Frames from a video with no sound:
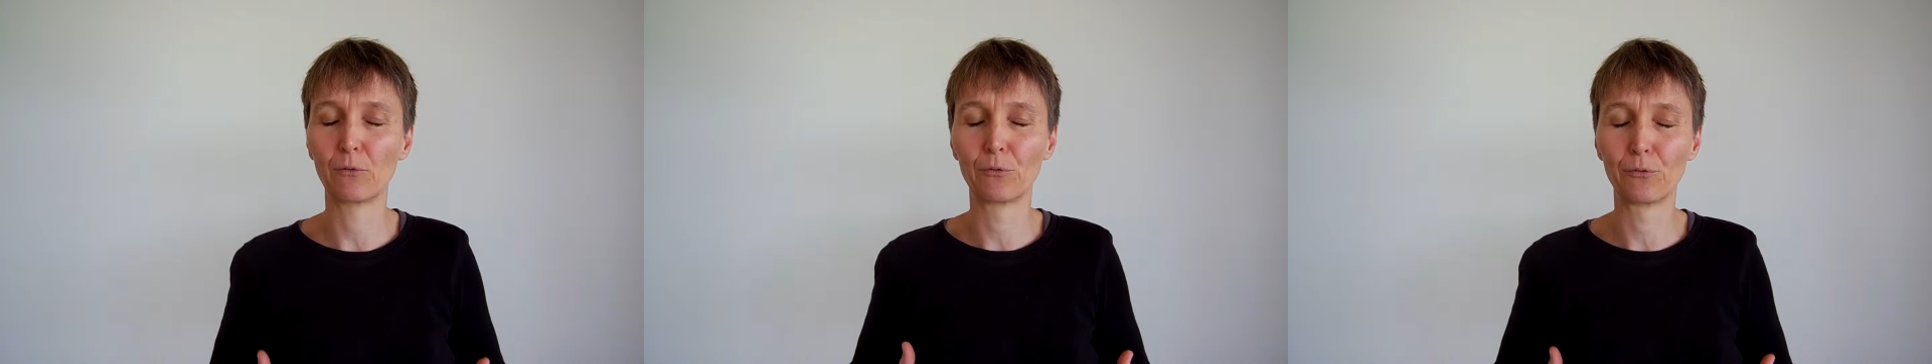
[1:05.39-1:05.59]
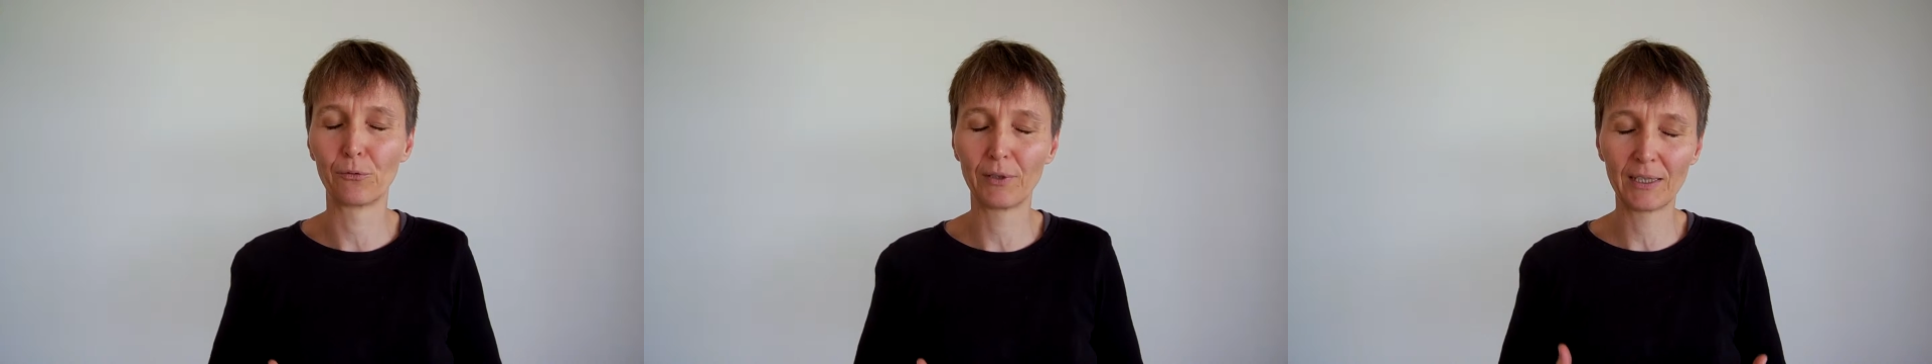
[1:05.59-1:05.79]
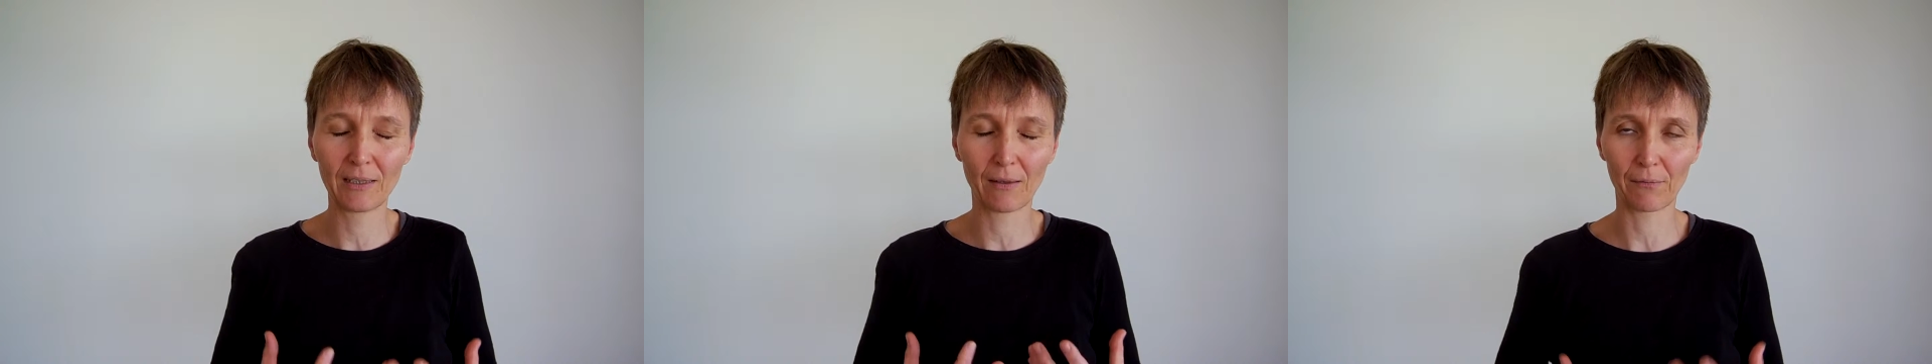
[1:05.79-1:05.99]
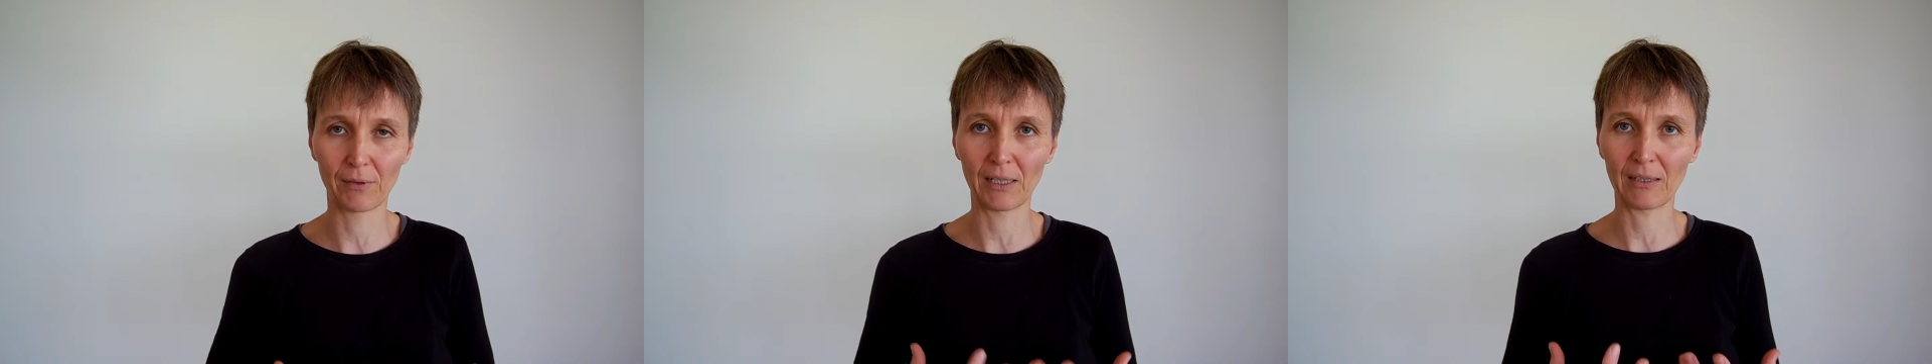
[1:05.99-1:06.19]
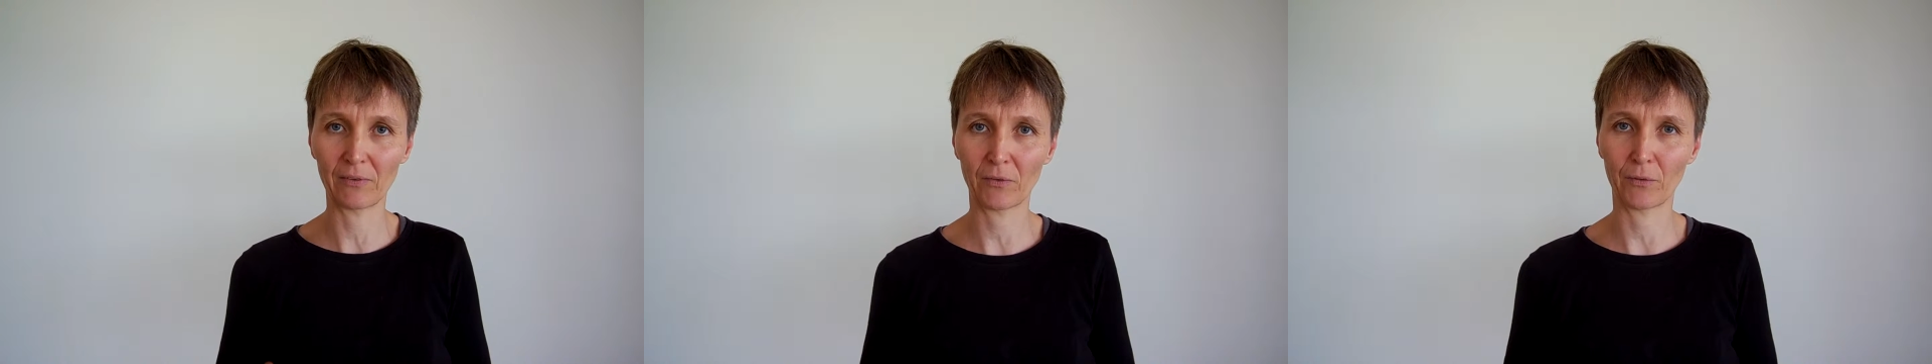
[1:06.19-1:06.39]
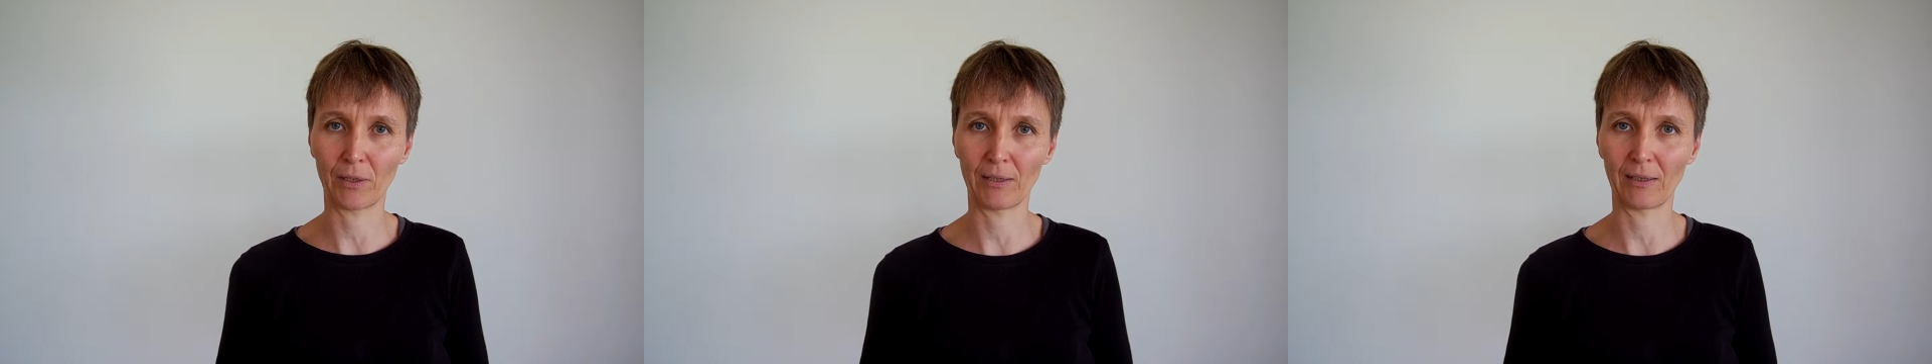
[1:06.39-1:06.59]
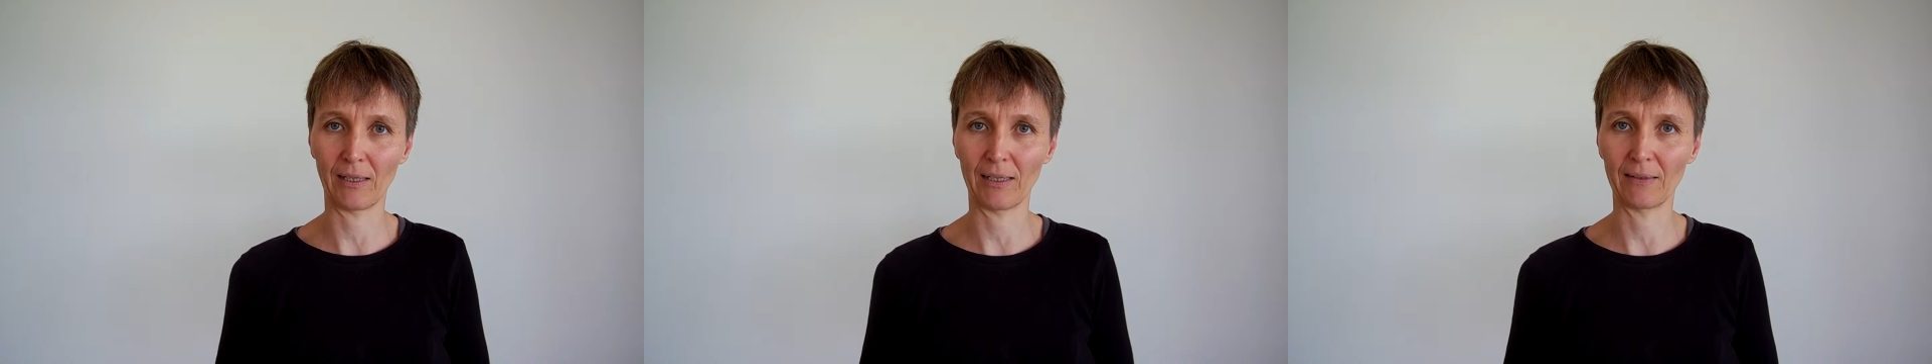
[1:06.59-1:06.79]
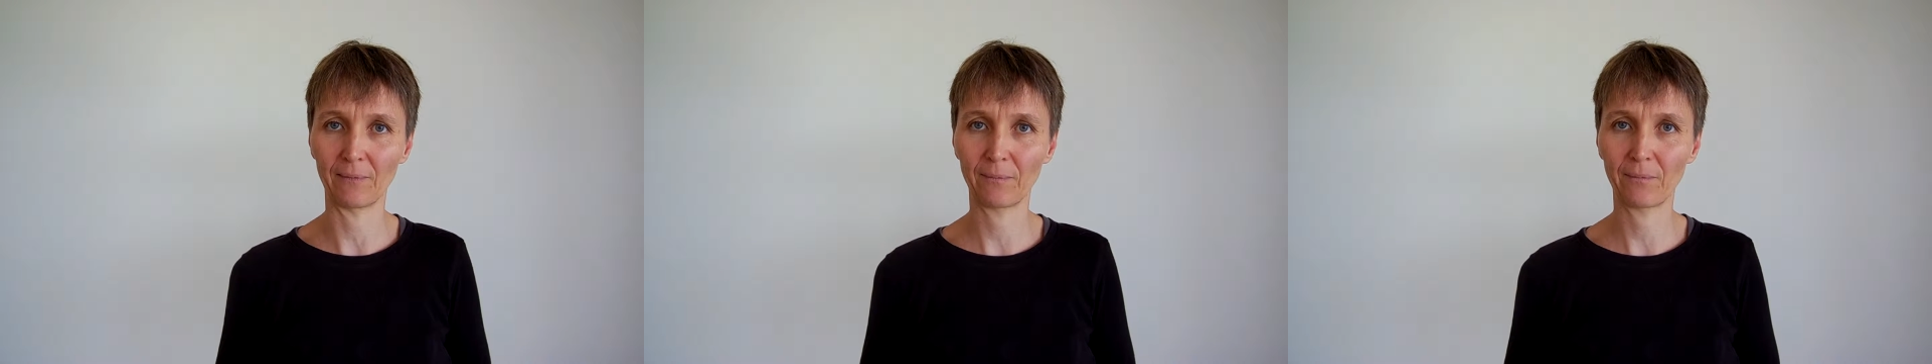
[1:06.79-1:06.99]
really, really
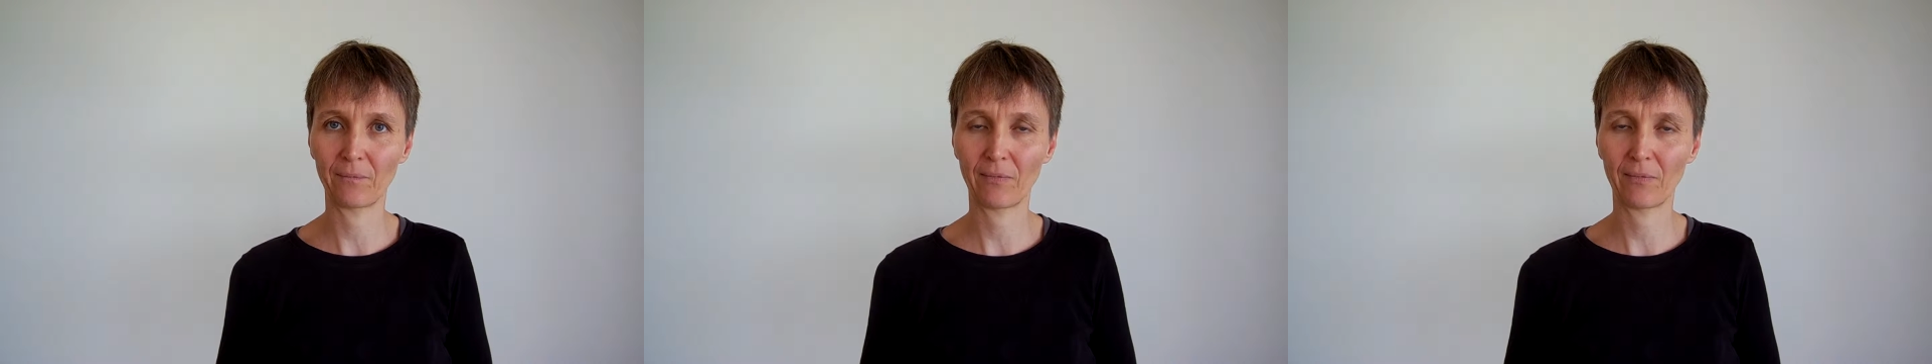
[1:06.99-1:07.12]
struggling,